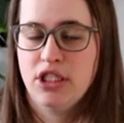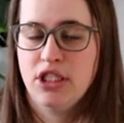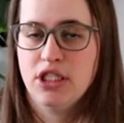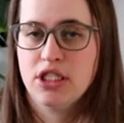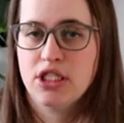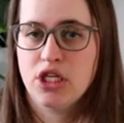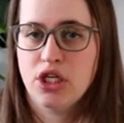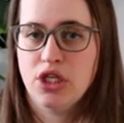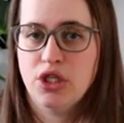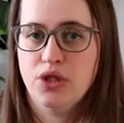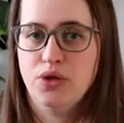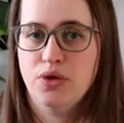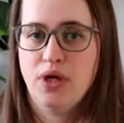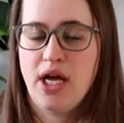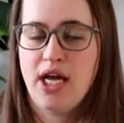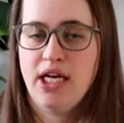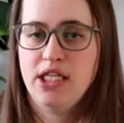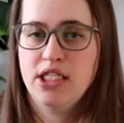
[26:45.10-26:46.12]
So
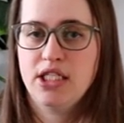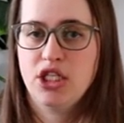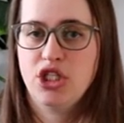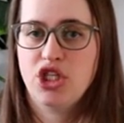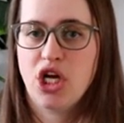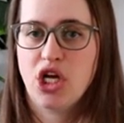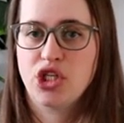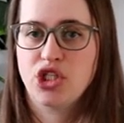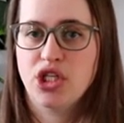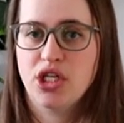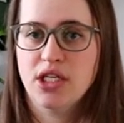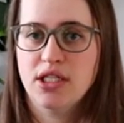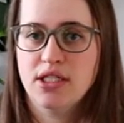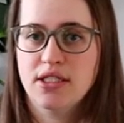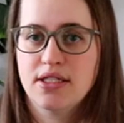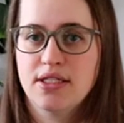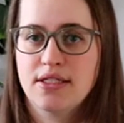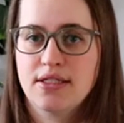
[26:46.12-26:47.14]
any
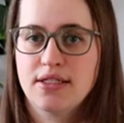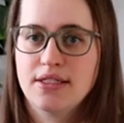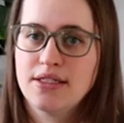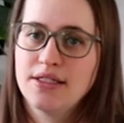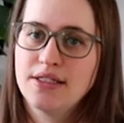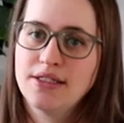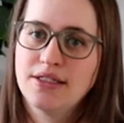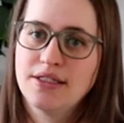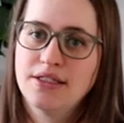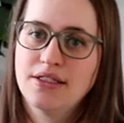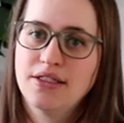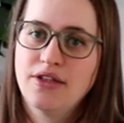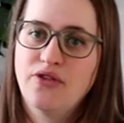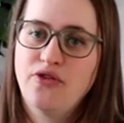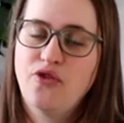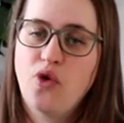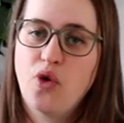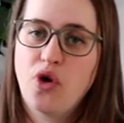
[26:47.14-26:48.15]
suggestions
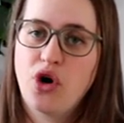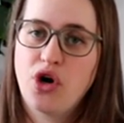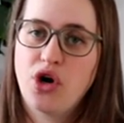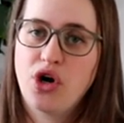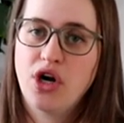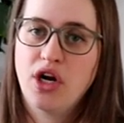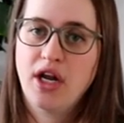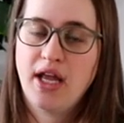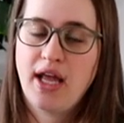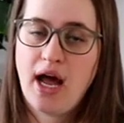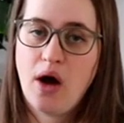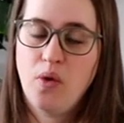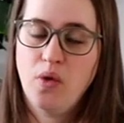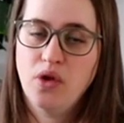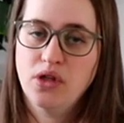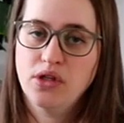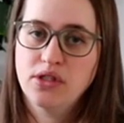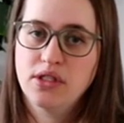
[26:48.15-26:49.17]
for
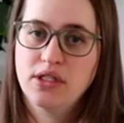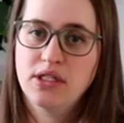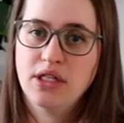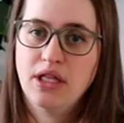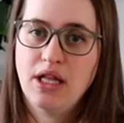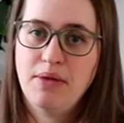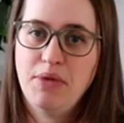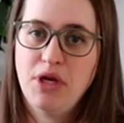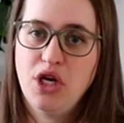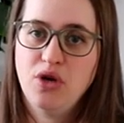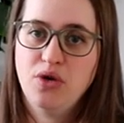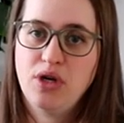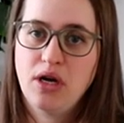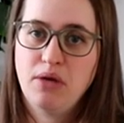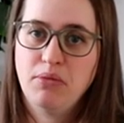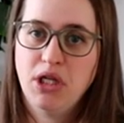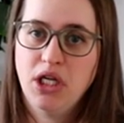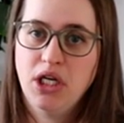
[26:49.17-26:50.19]
cowls, let me know
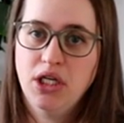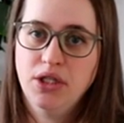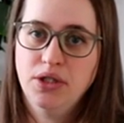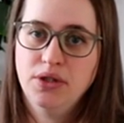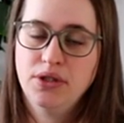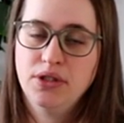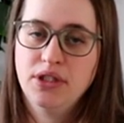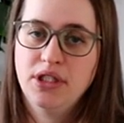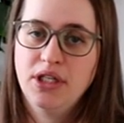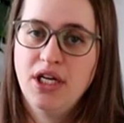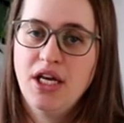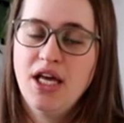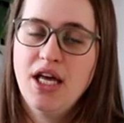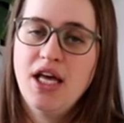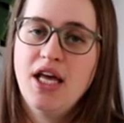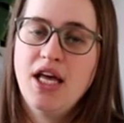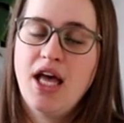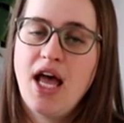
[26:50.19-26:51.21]
down below.
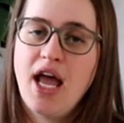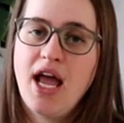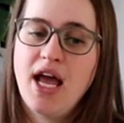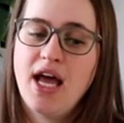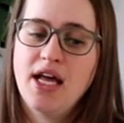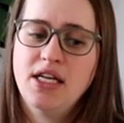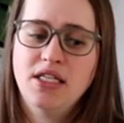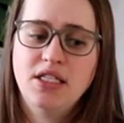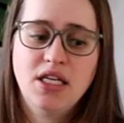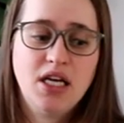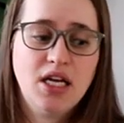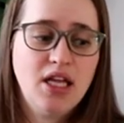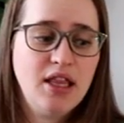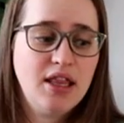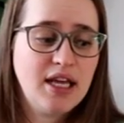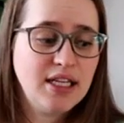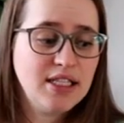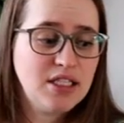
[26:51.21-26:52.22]
And
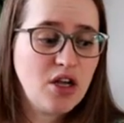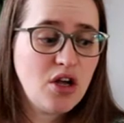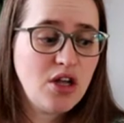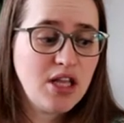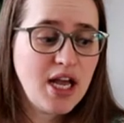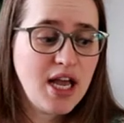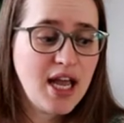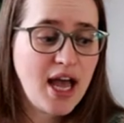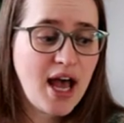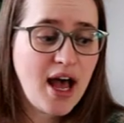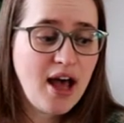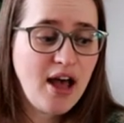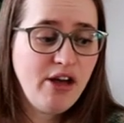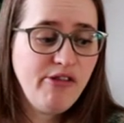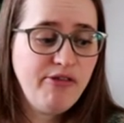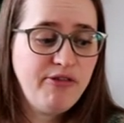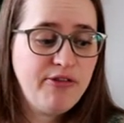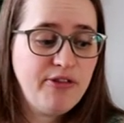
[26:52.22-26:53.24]
that's all I
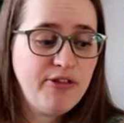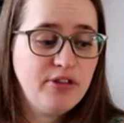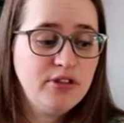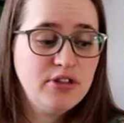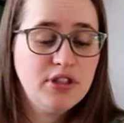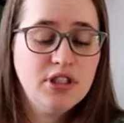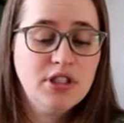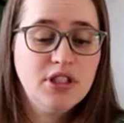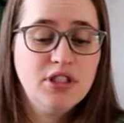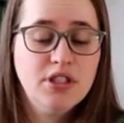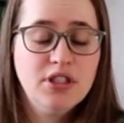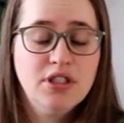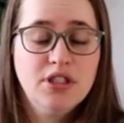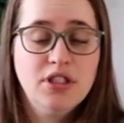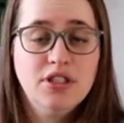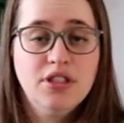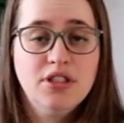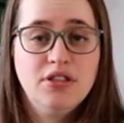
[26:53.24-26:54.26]
have
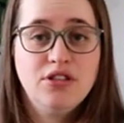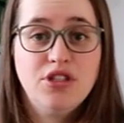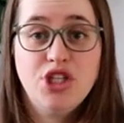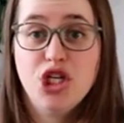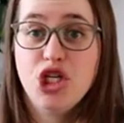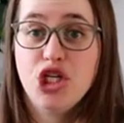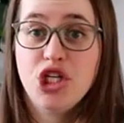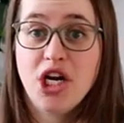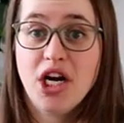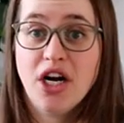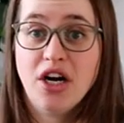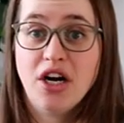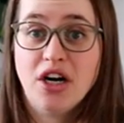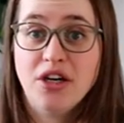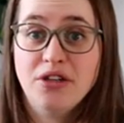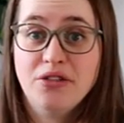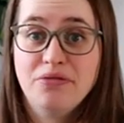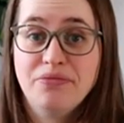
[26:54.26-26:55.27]
to
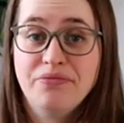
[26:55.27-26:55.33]
share.